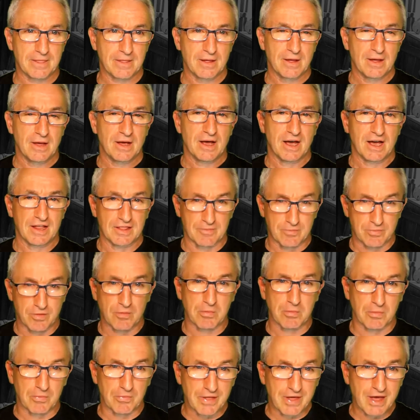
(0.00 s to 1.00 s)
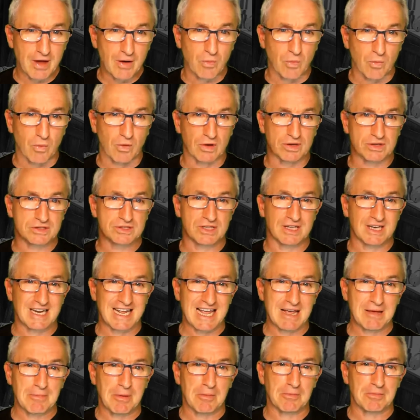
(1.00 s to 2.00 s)
And the problem there was that
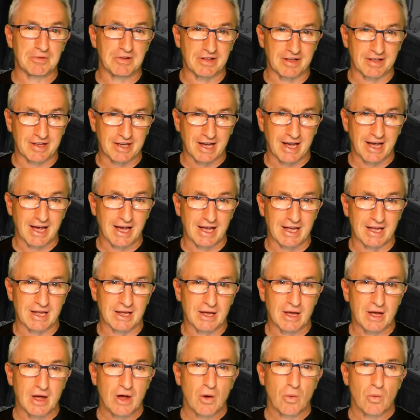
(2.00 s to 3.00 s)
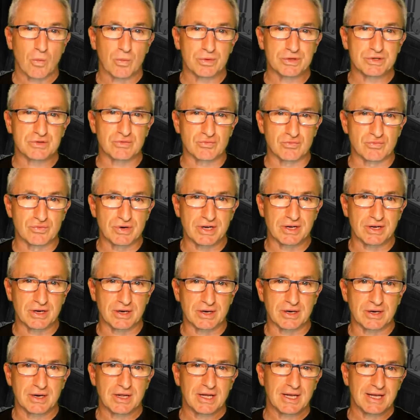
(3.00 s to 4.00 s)
MMTk was
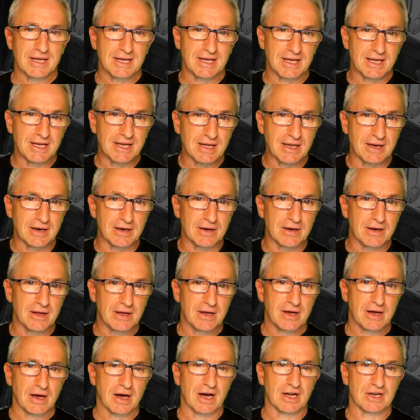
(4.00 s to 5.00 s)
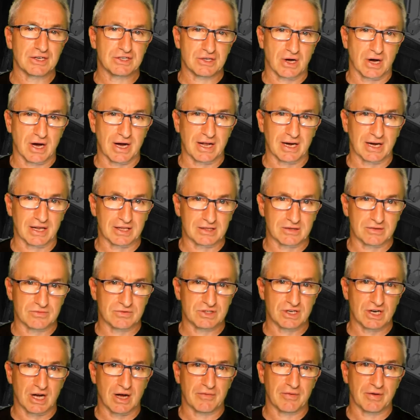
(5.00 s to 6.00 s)
written in a dialect of
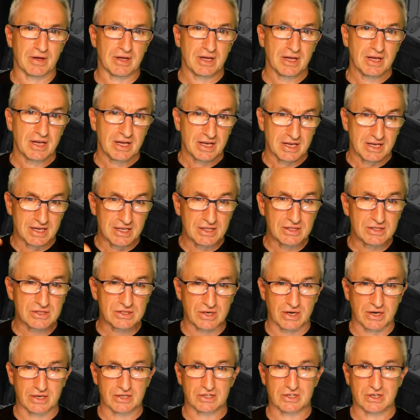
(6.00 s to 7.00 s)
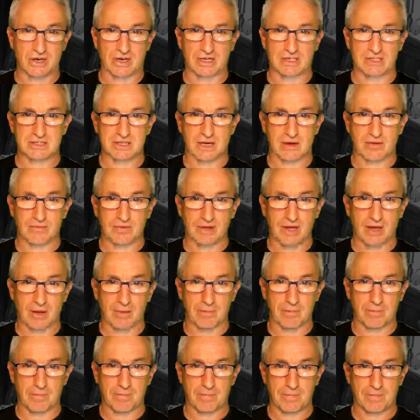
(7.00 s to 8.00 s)
Java inside Jix RVM.
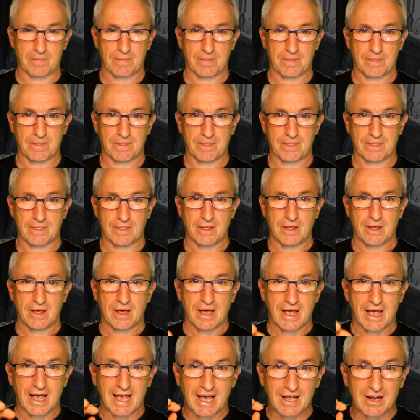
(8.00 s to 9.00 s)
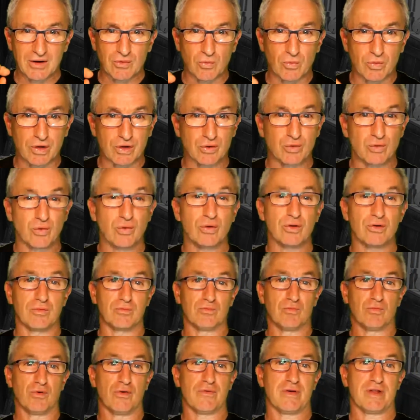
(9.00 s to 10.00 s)
And we couldn't
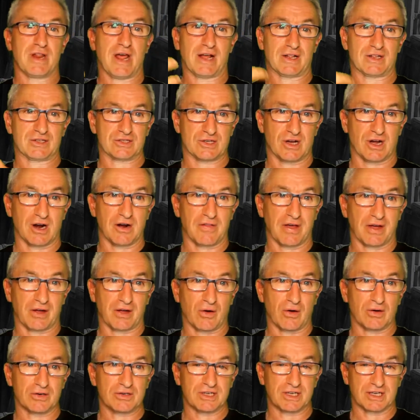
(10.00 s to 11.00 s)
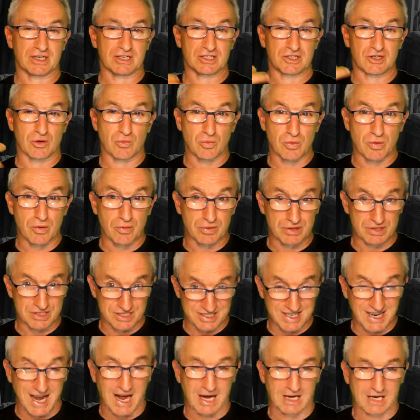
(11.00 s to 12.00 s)
move it outside of that context. So we were
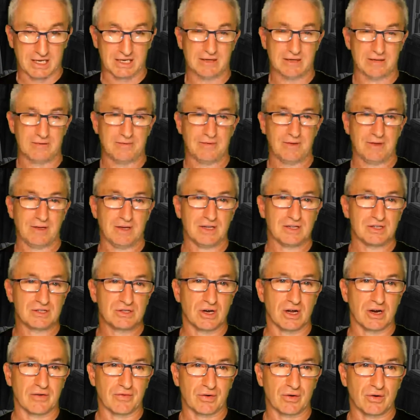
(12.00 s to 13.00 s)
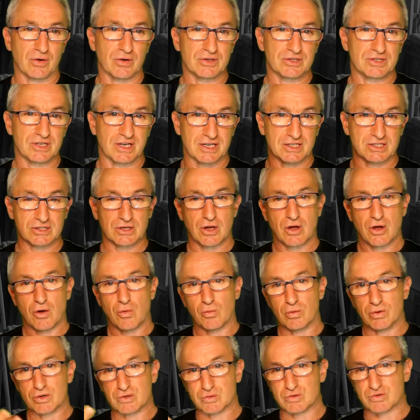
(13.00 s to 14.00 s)
stuck inside of a context
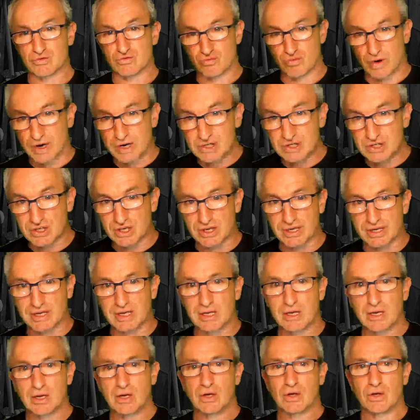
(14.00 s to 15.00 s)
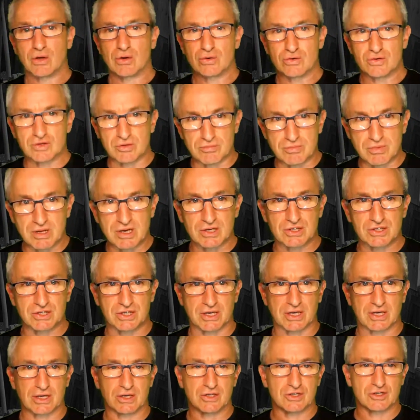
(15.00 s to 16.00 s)
which was gradually
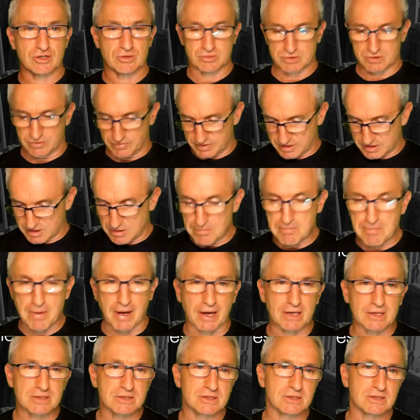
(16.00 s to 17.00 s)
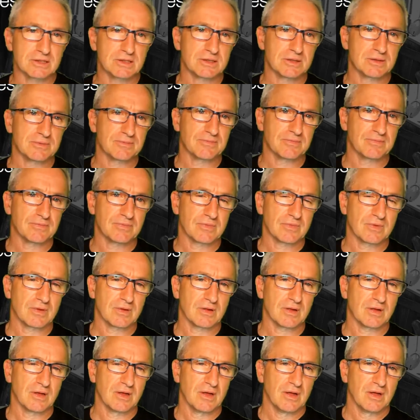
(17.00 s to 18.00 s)
diminishing in terms of its impact.
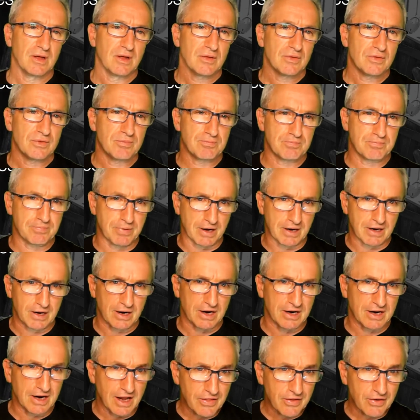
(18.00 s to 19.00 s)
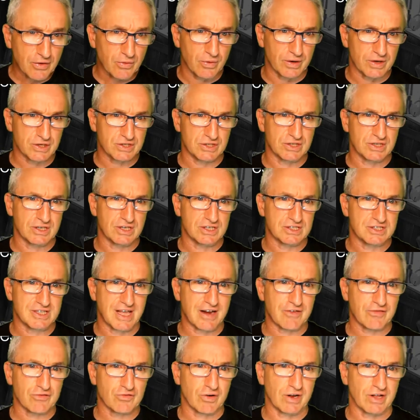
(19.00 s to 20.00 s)
But another question is that
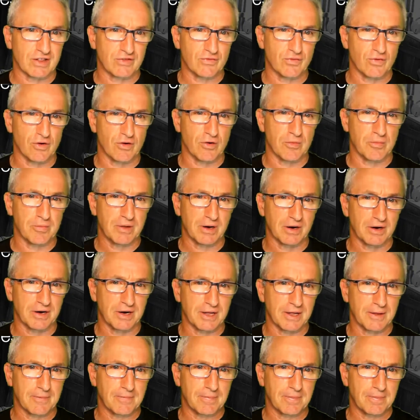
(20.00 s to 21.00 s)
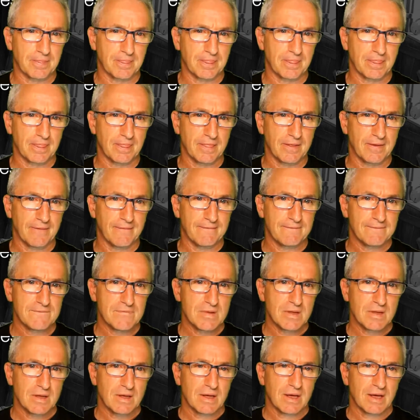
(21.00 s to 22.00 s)
of transferability.
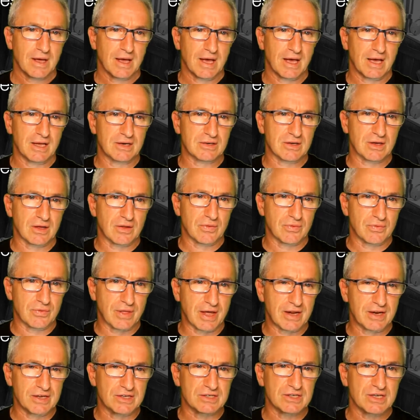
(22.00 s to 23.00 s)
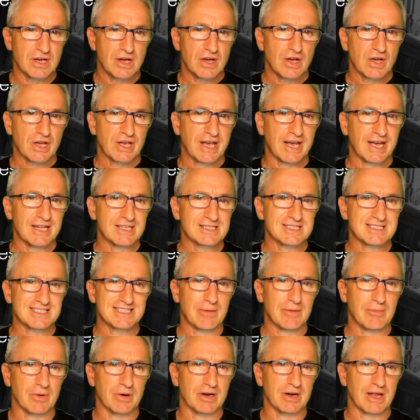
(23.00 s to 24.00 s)
And that is, can
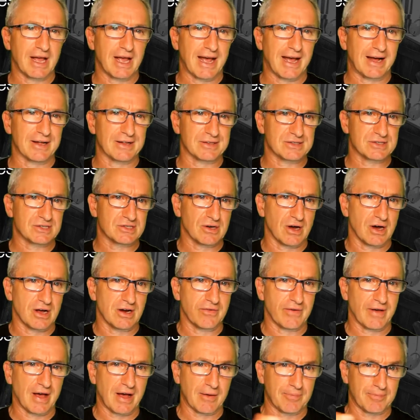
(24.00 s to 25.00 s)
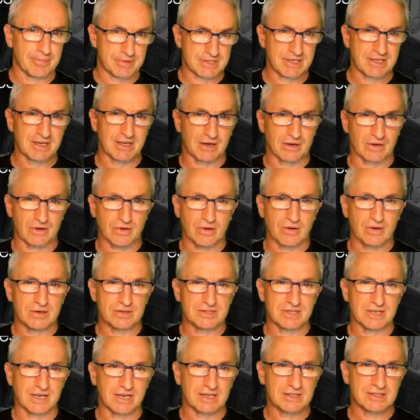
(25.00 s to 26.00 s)
someone outside of our particular
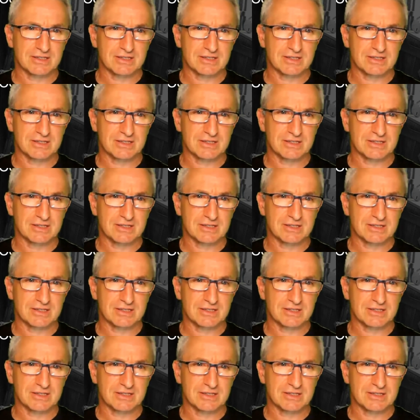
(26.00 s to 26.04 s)
context